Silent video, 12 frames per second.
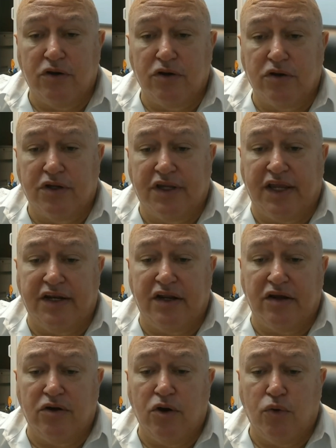can
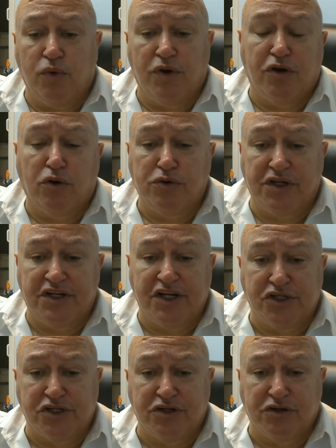withhold
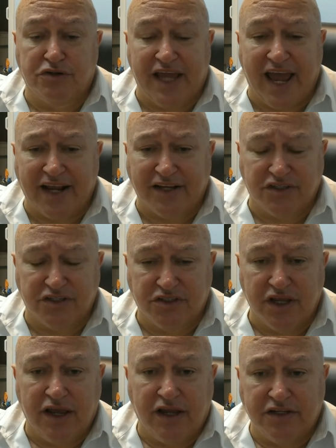additional taxes
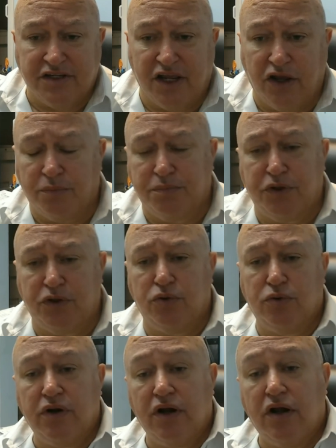to help
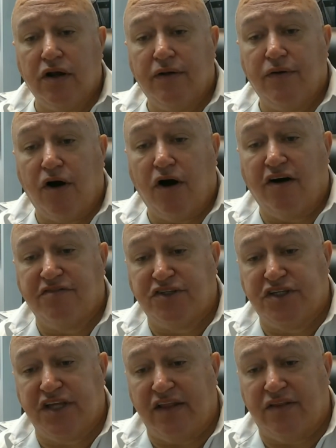you
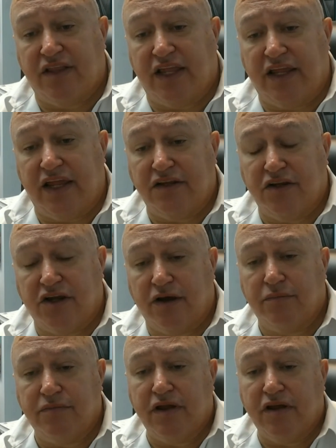offset the
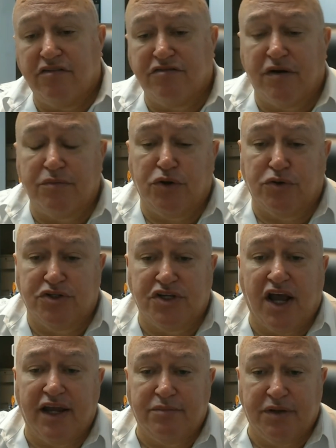income from your
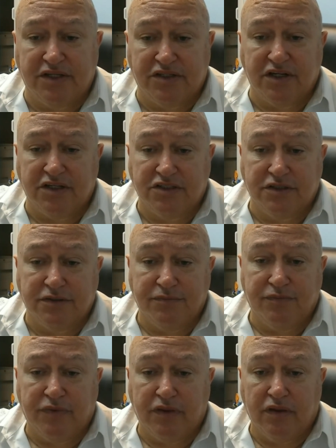side business.
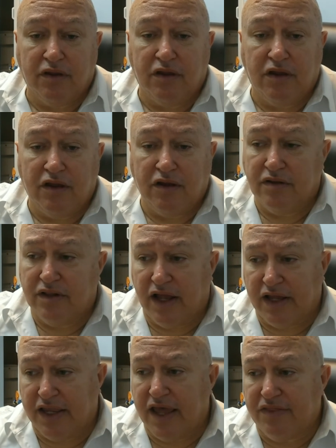
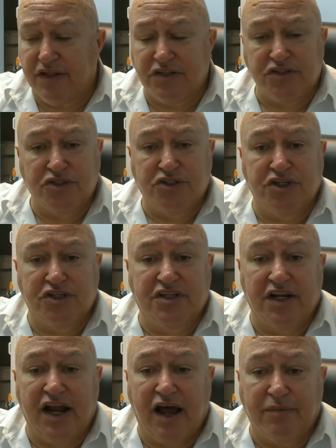Again, this is just an
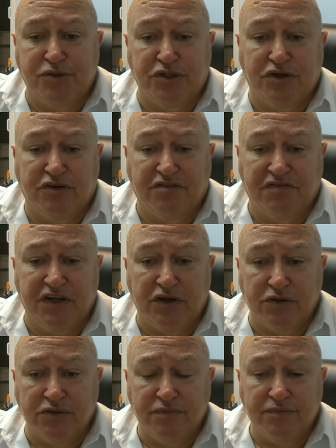optional
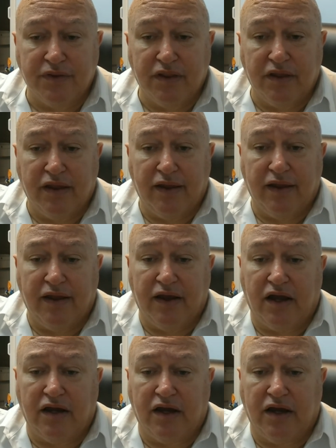field.
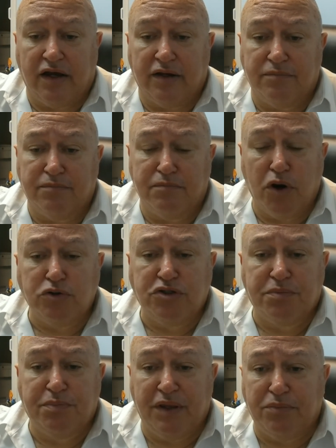Most
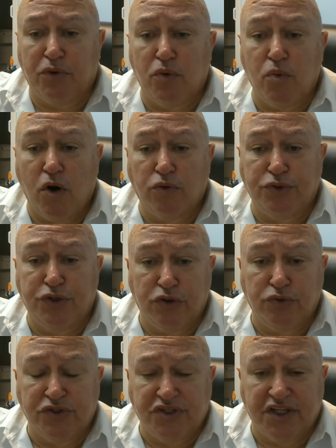people won't
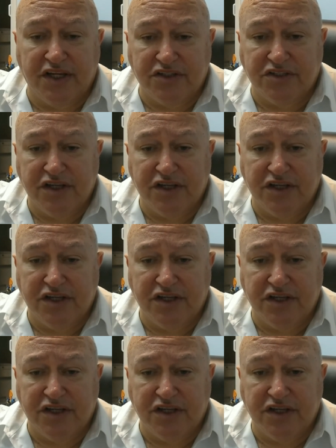use this,